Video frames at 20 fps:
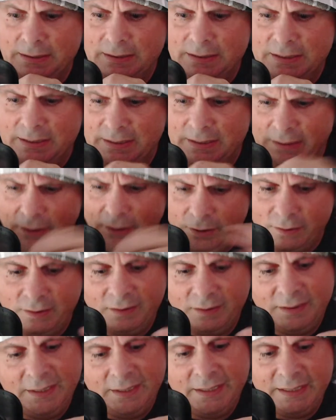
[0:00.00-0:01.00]
hurt the
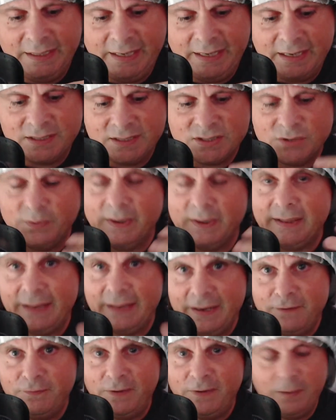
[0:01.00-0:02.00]
thing next to it.
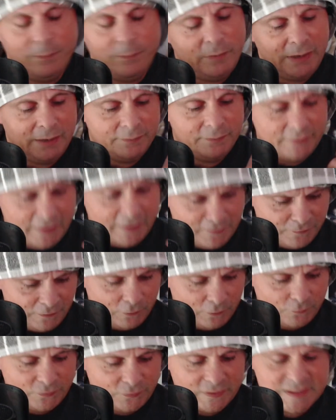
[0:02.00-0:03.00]
They fell around. They fell
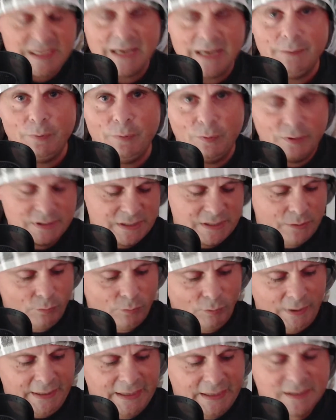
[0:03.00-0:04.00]
off the table because they were
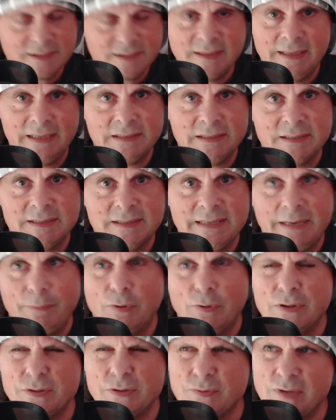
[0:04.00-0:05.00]
right next to the edge of the table
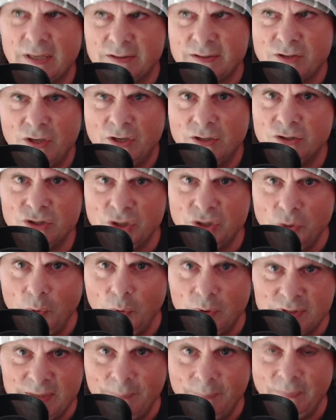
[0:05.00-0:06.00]
because it was like turn 2
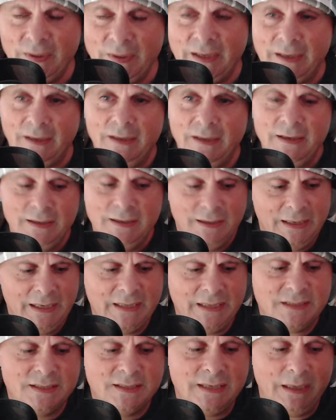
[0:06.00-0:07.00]
or something.
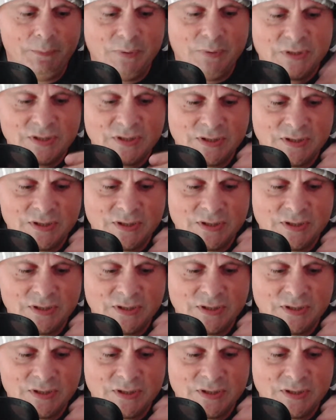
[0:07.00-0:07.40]
It was